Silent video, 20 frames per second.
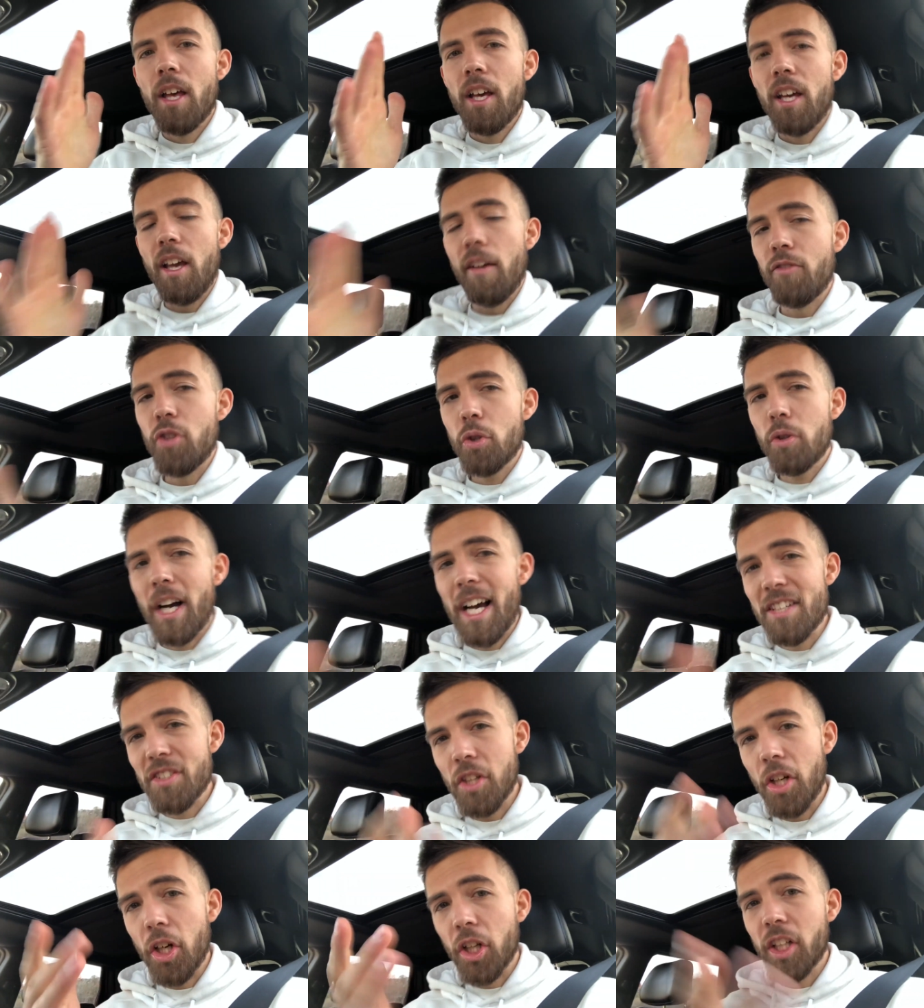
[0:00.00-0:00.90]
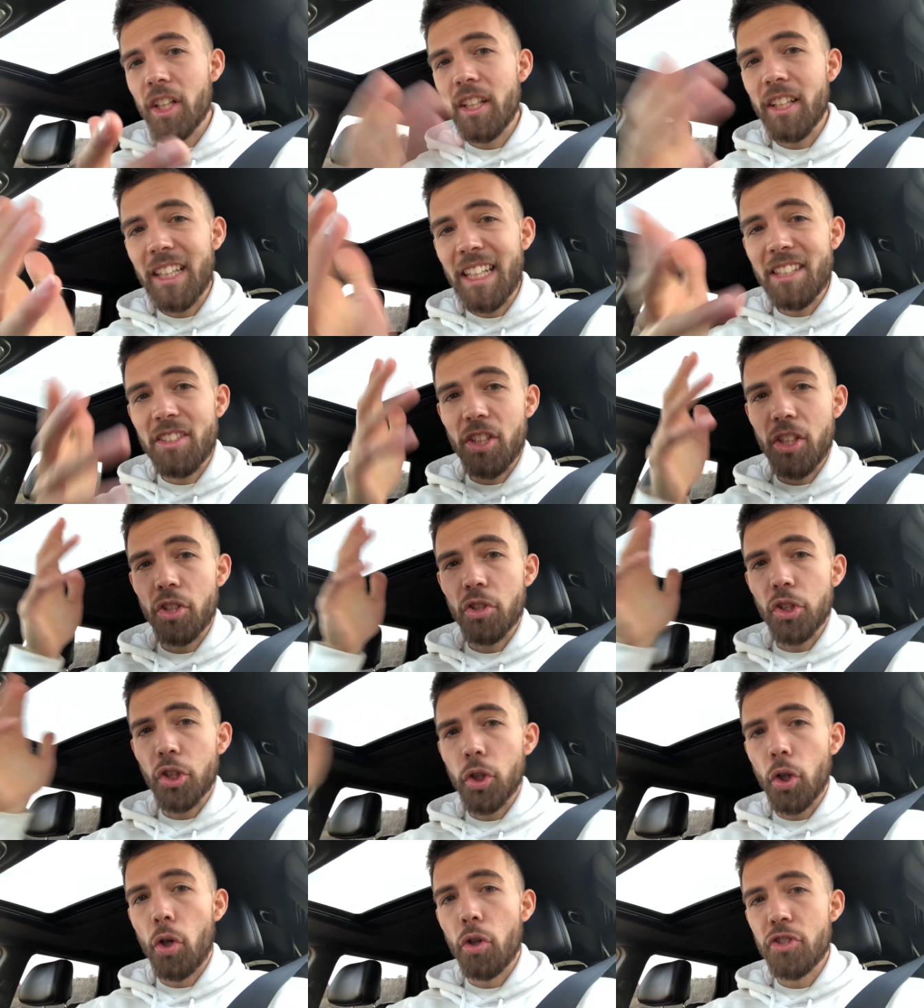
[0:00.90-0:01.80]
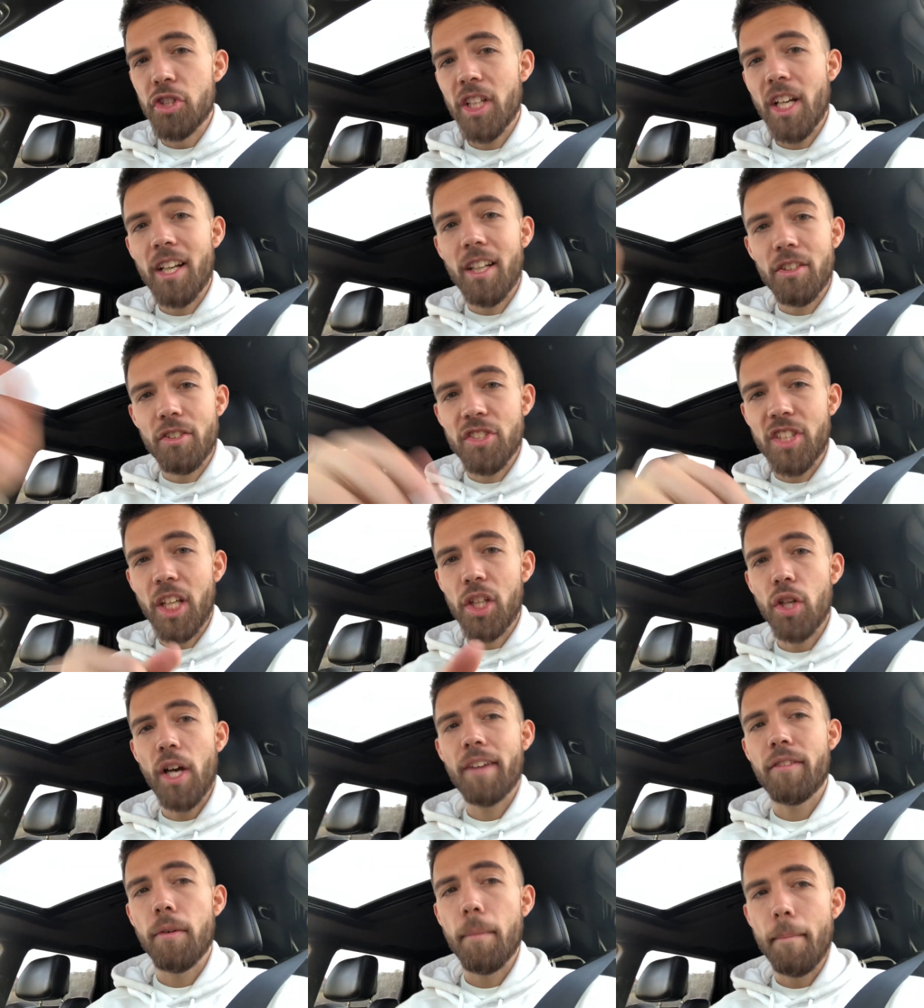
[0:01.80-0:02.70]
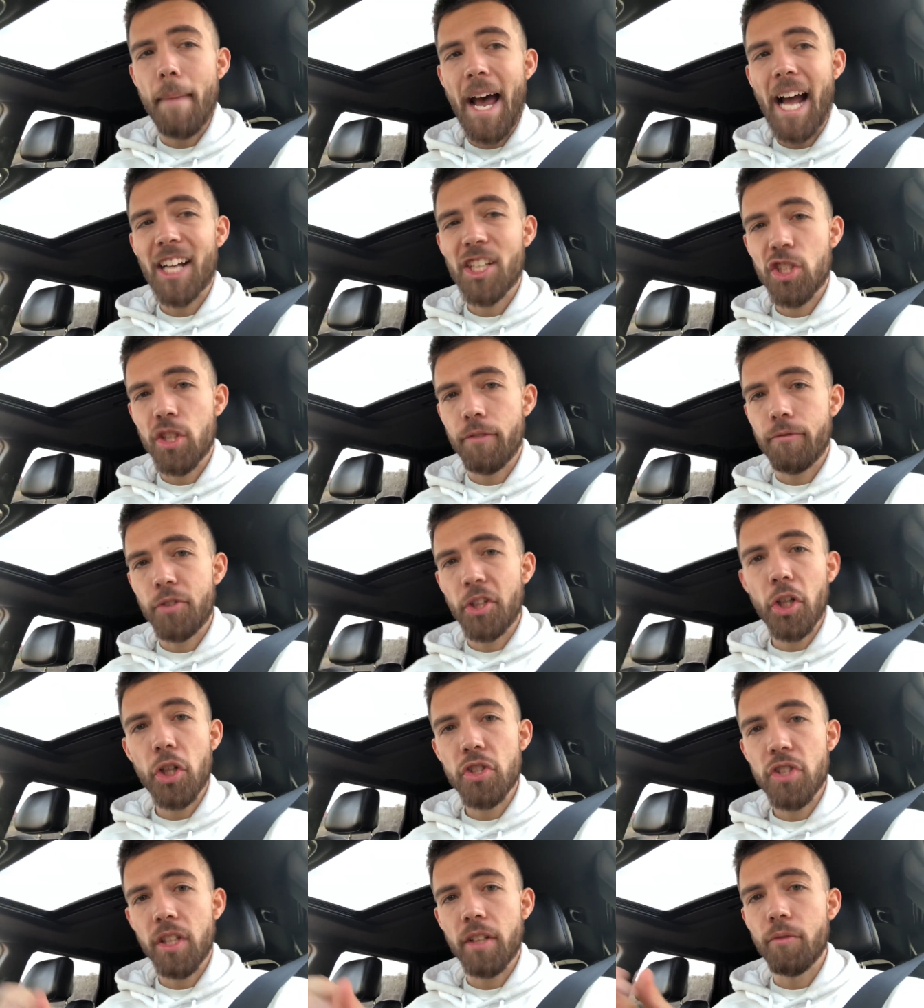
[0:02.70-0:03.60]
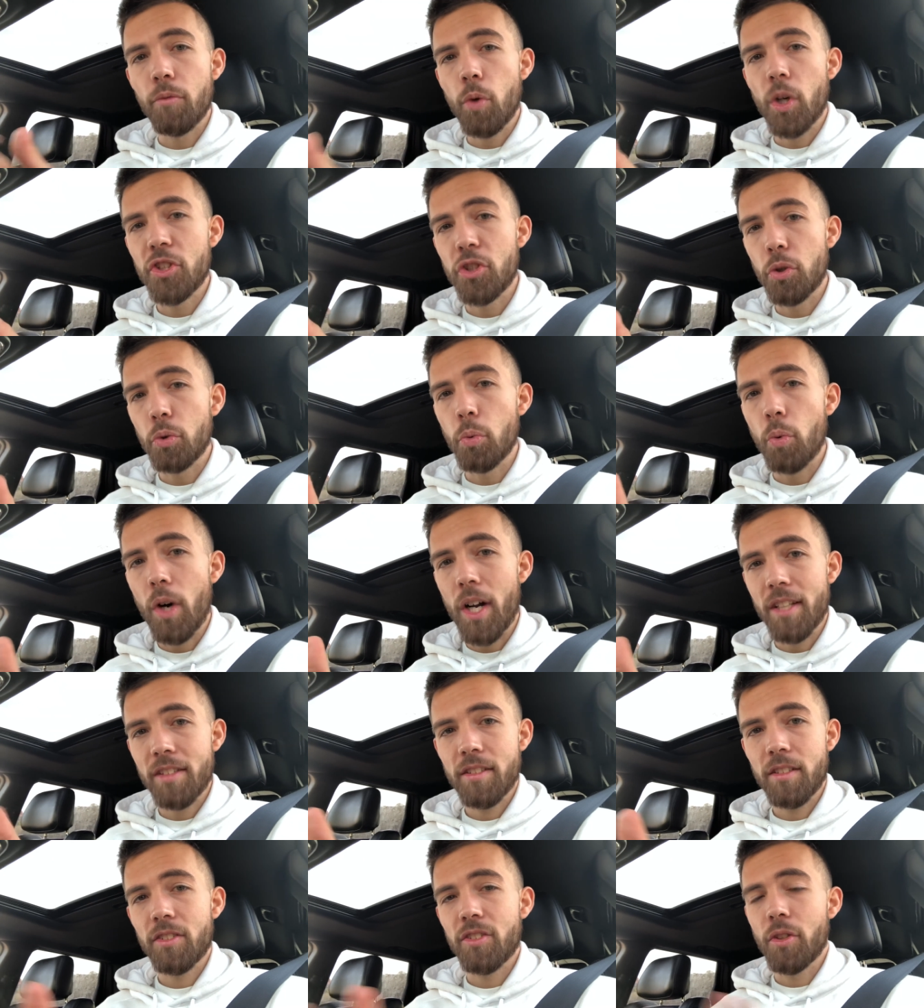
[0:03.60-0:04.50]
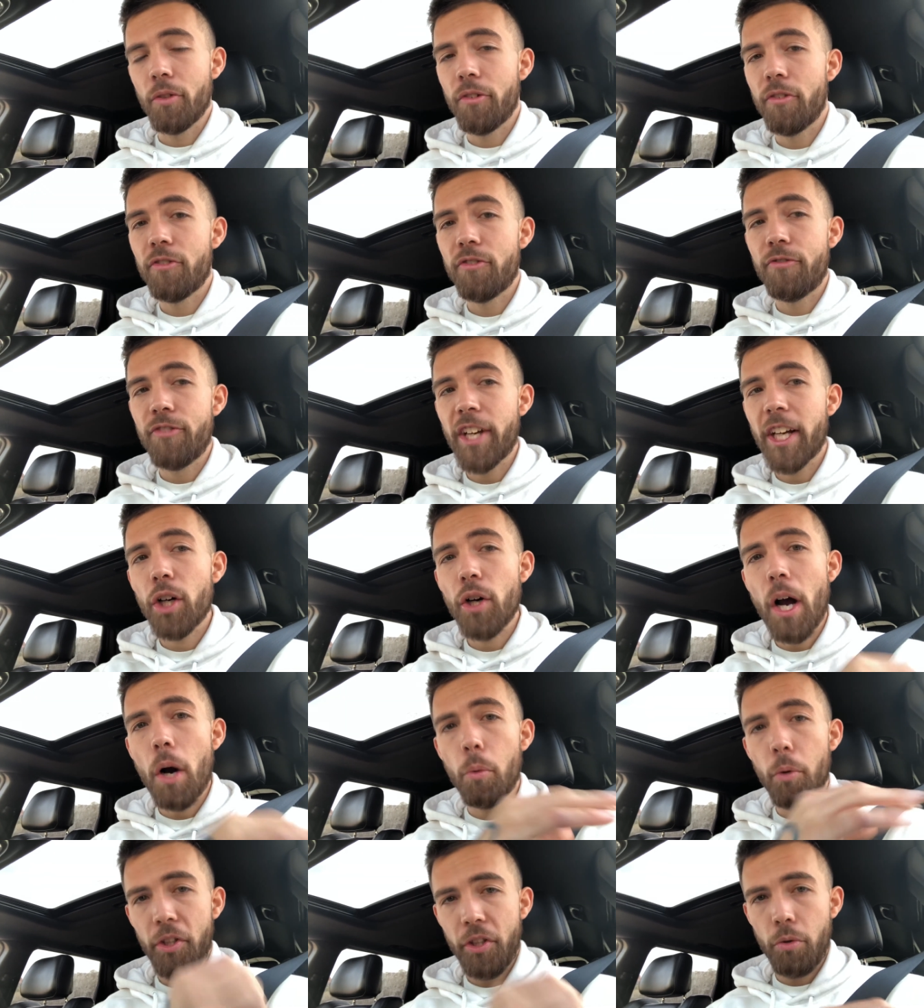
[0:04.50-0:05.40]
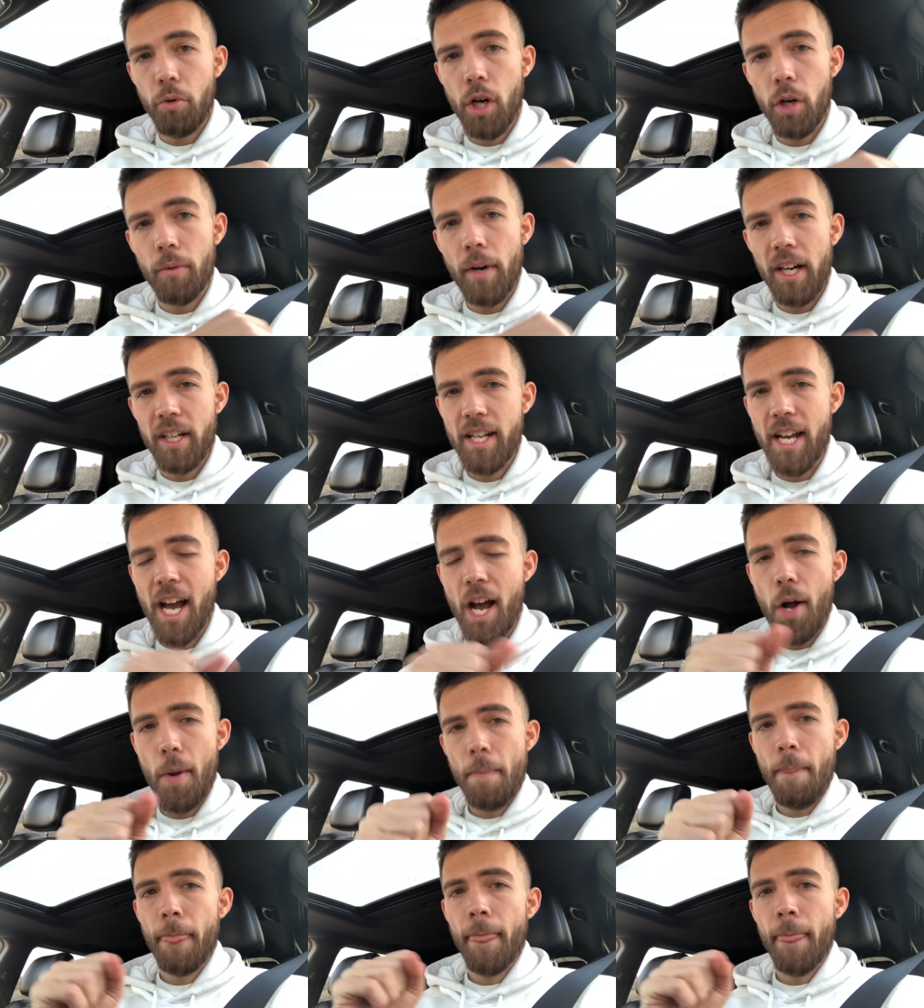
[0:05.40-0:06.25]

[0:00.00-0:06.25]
if you guys are going to get to your goals you got to understand you got to match the frequency of what you want so figure out where you are right now